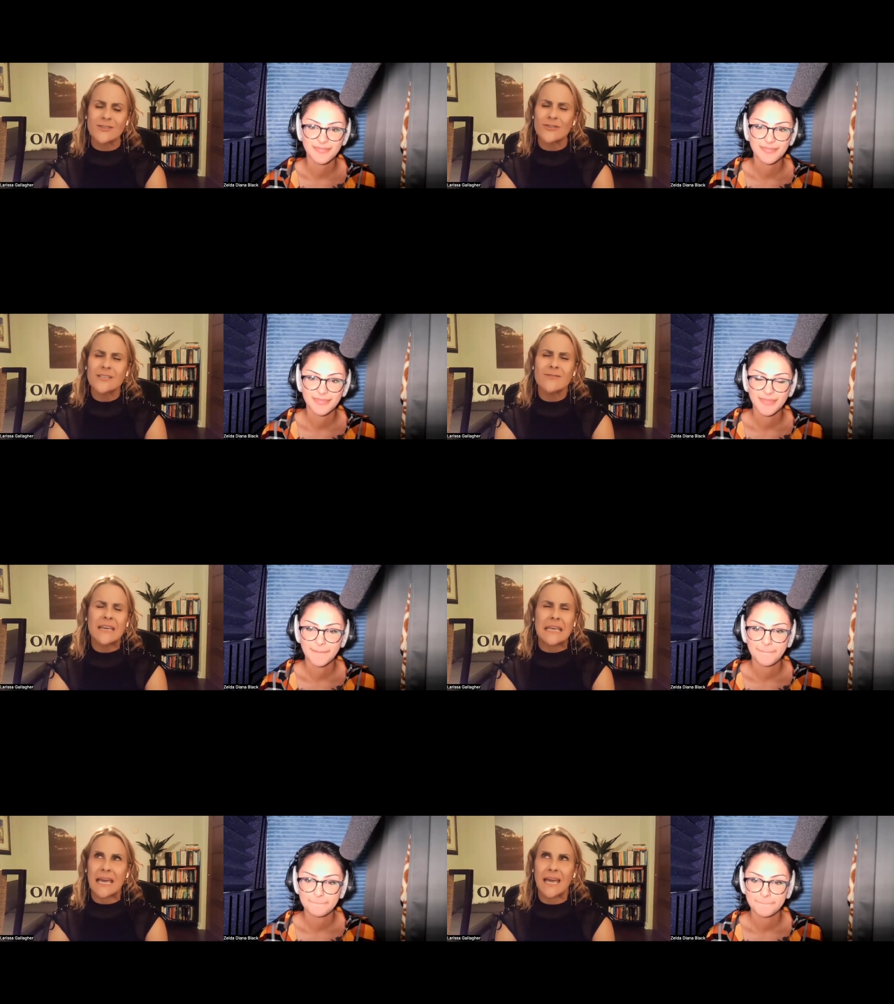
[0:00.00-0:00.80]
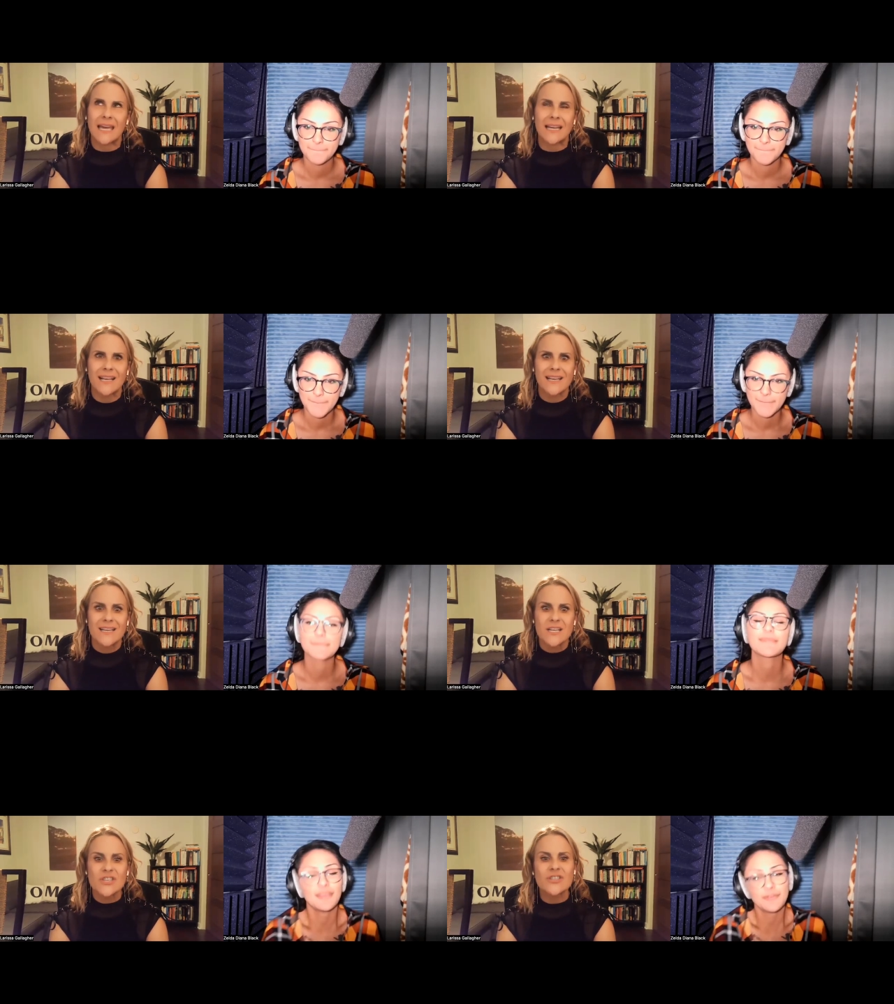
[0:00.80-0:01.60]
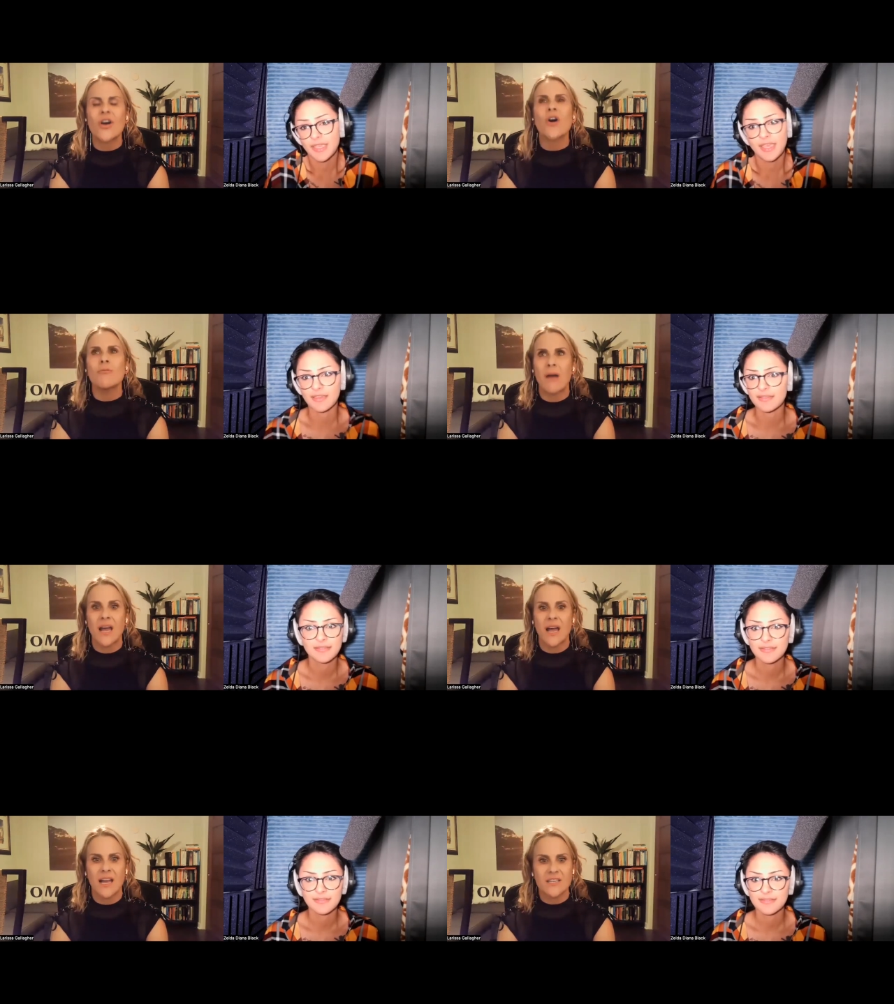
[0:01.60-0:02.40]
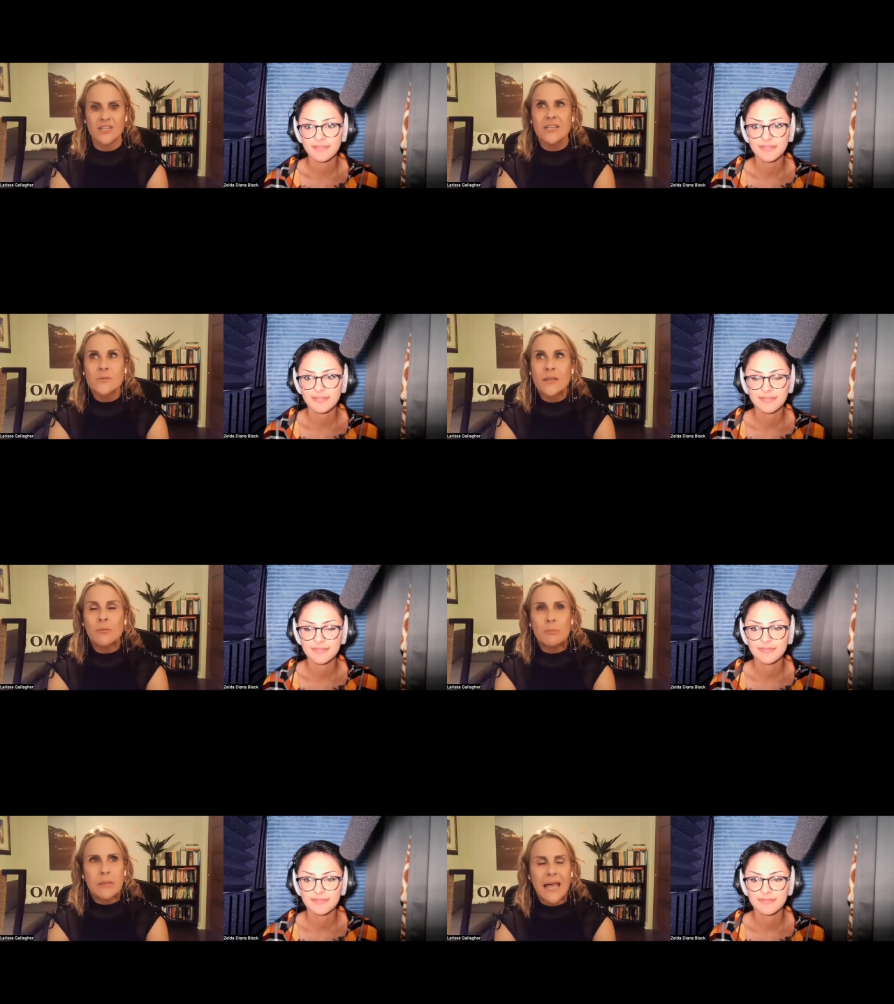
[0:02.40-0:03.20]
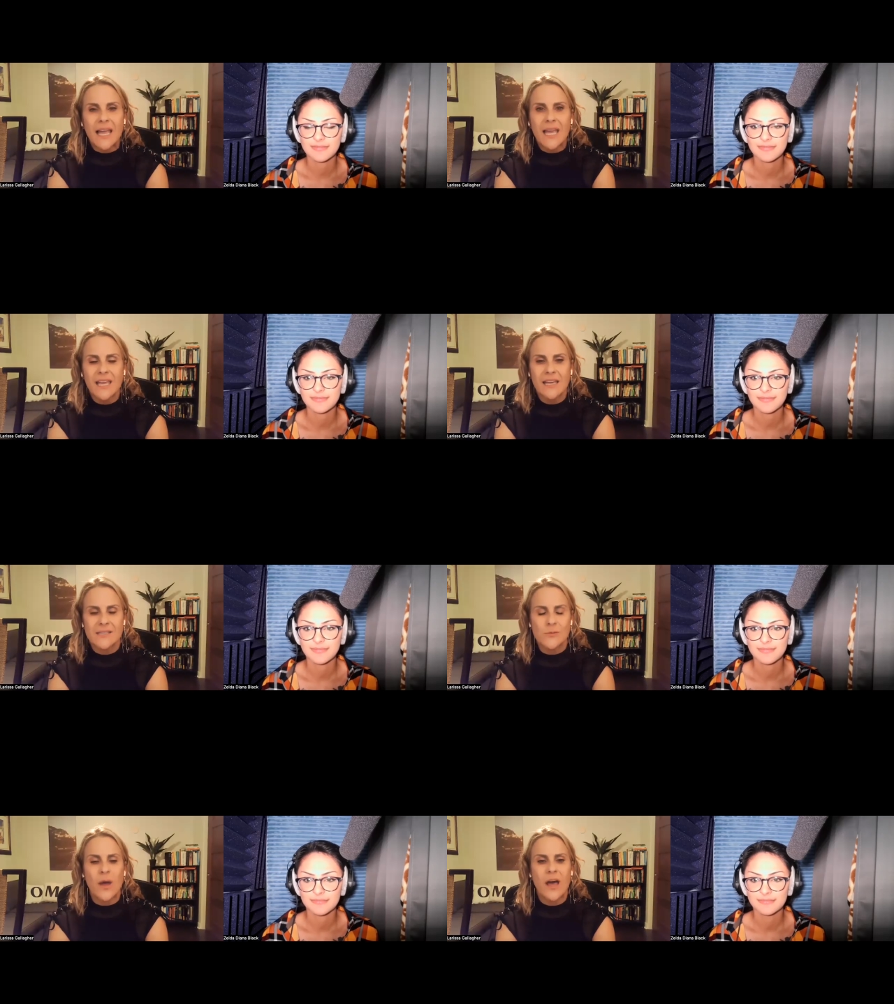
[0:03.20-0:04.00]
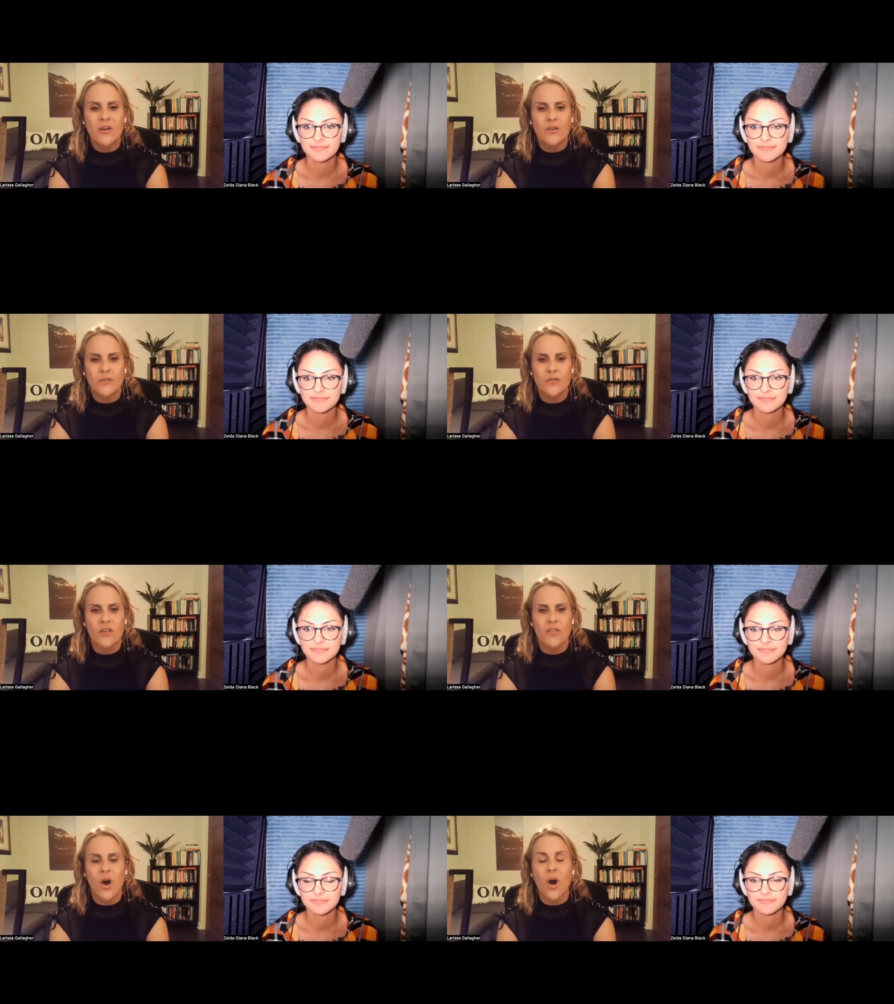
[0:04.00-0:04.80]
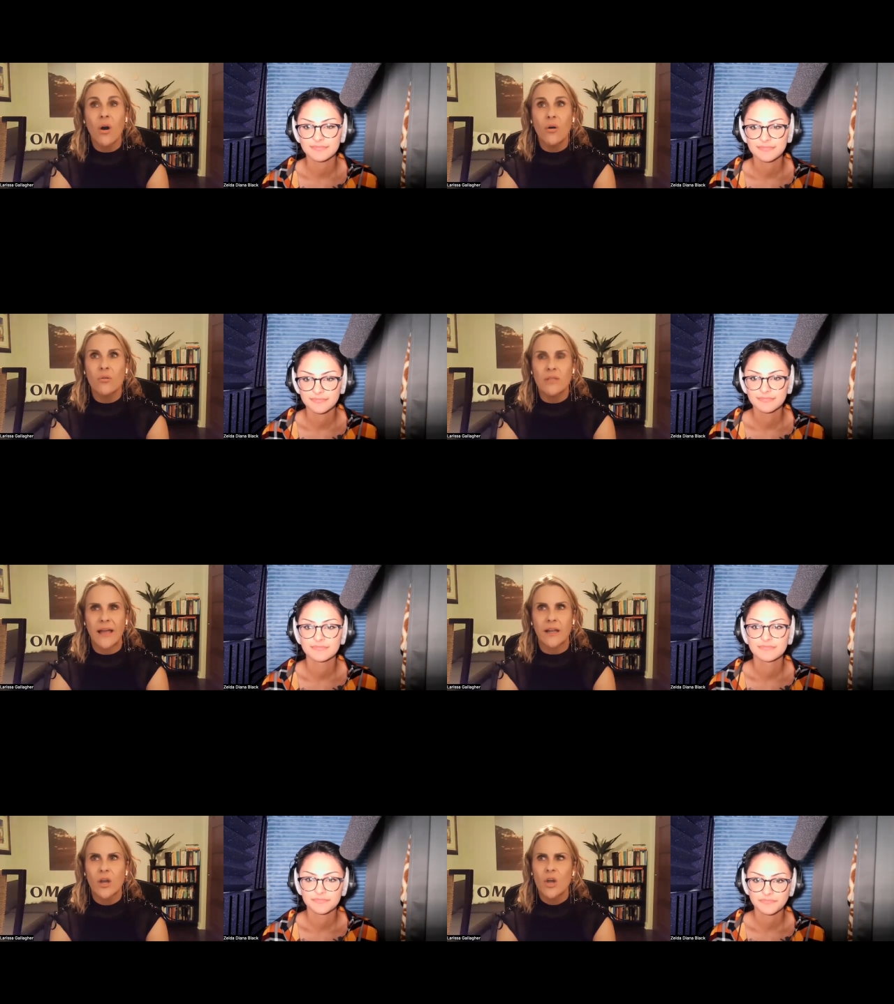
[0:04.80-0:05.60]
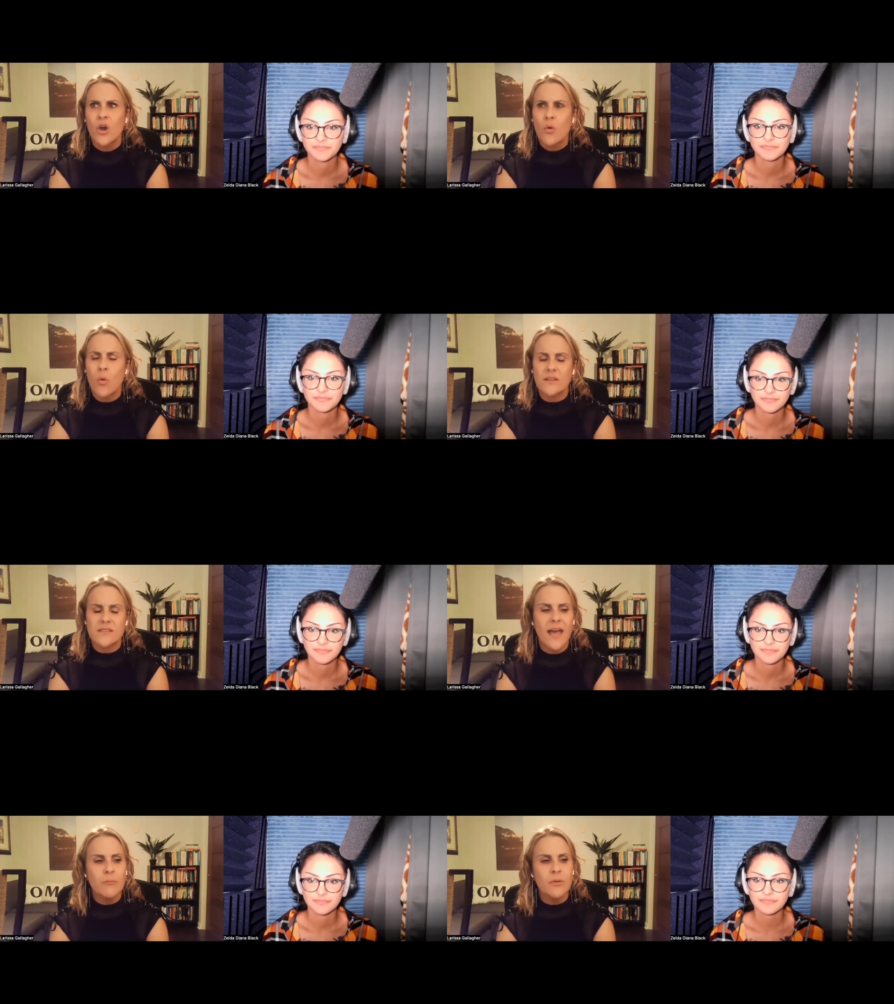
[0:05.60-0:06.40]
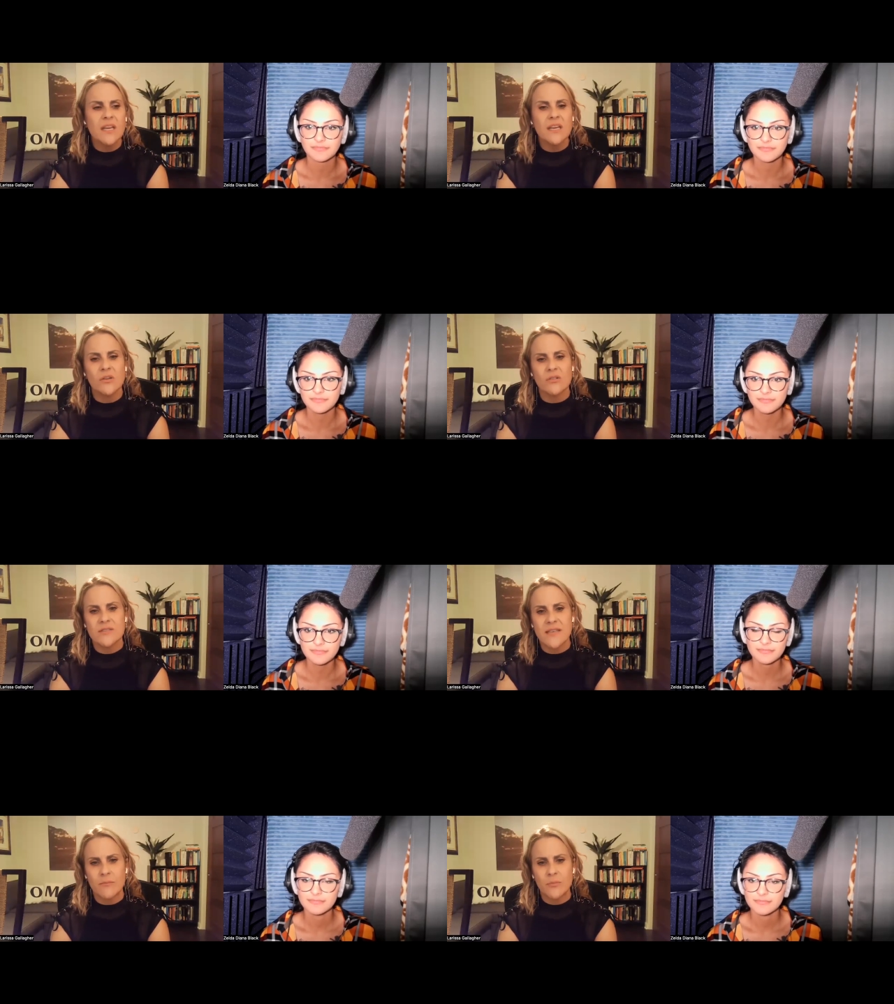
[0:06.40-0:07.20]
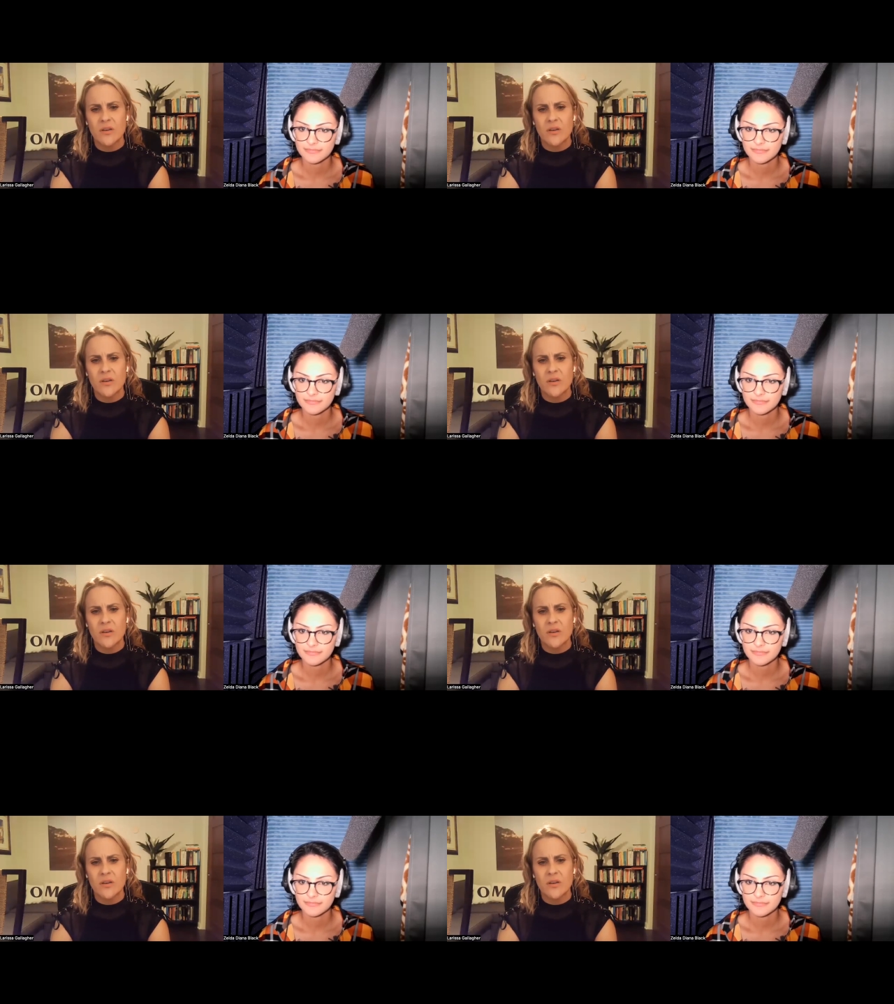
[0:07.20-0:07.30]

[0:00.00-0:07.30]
Speaker 1: because you just forget mm, oh, so yeah. much. Because when you're playing as well, you've got the whole like what's happening, who's that